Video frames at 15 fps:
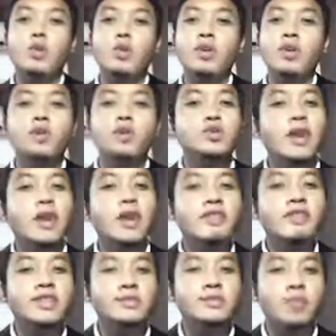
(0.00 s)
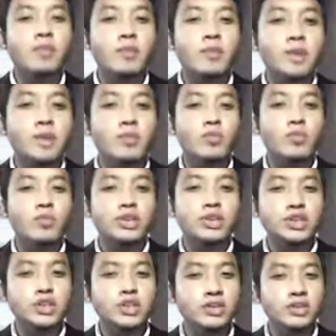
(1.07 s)
We also have this problem
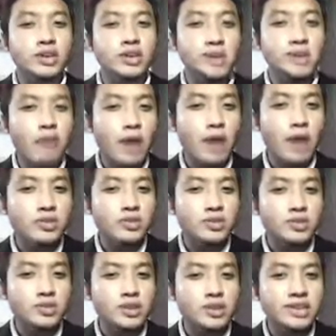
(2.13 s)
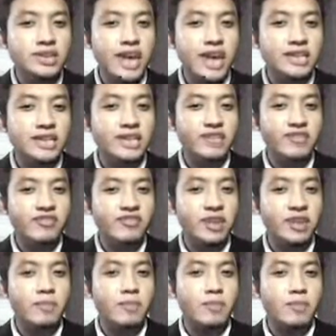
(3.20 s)
which to keep our students active
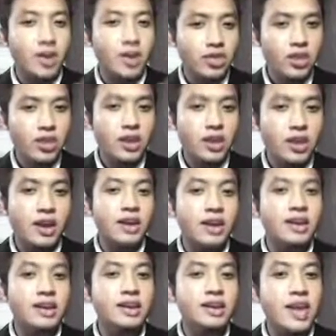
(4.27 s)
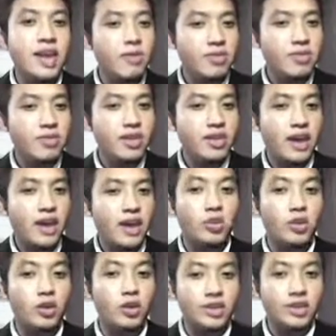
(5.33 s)
in breadth, depth,
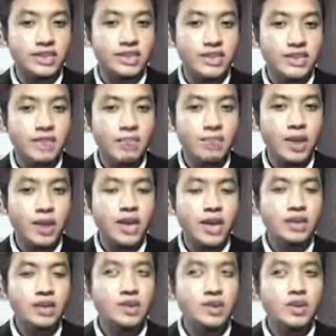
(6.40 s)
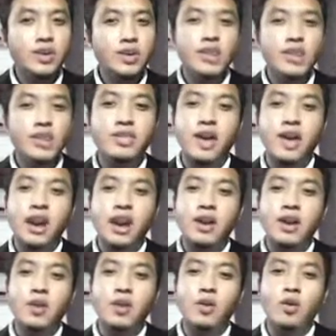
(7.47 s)
and quality during
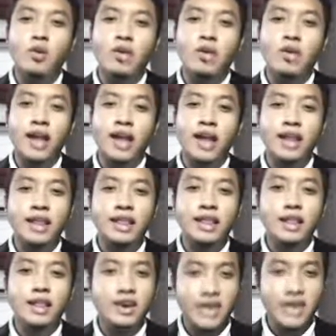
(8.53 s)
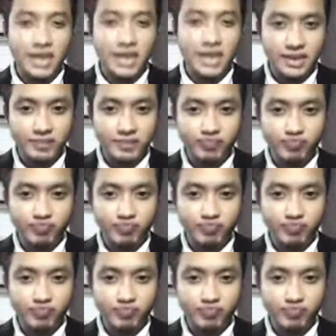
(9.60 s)
their online learning.